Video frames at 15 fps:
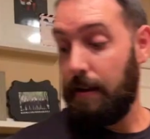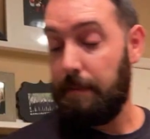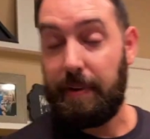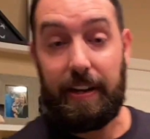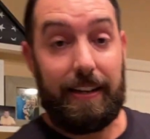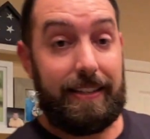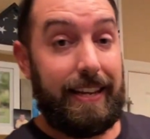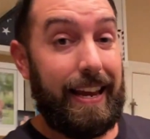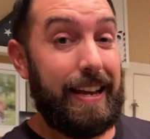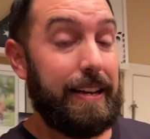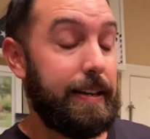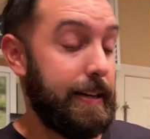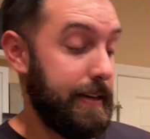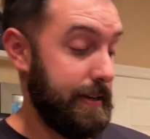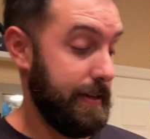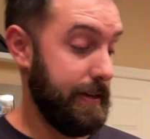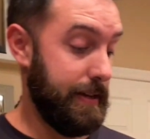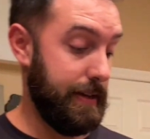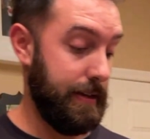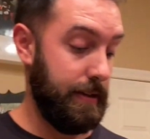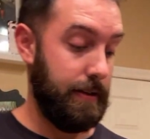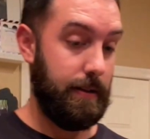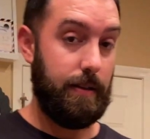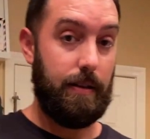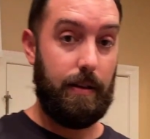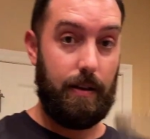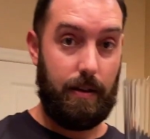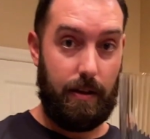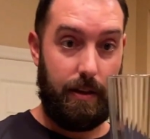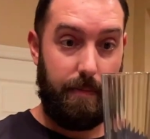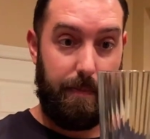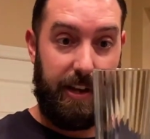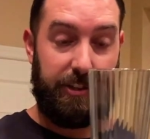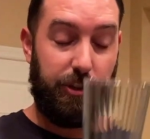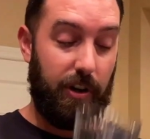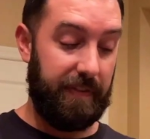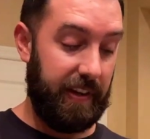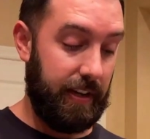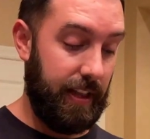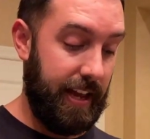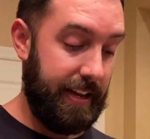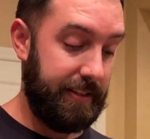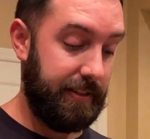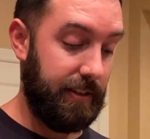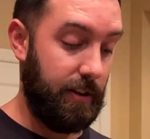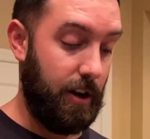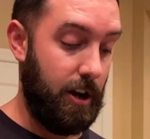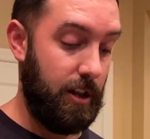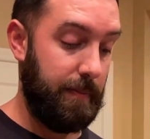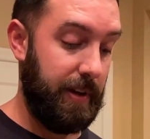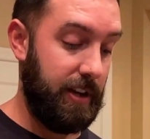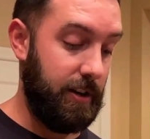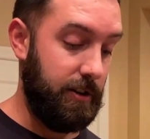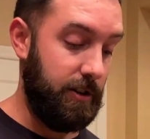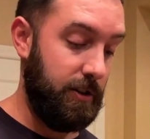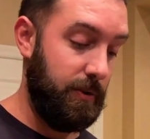gonna take my serving glass and all I'm gonna do,